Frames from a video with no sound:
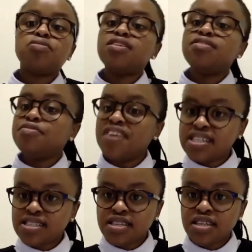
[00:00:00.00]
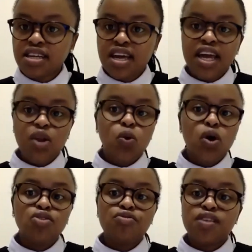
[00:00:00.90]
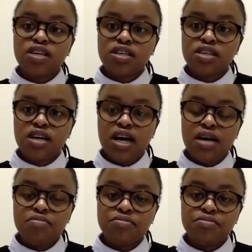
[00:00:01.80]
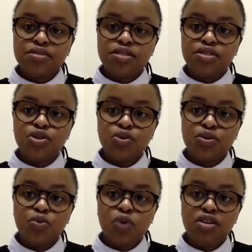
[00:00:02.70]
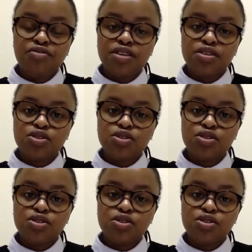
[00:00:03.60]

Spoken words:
invest in one of the, one of the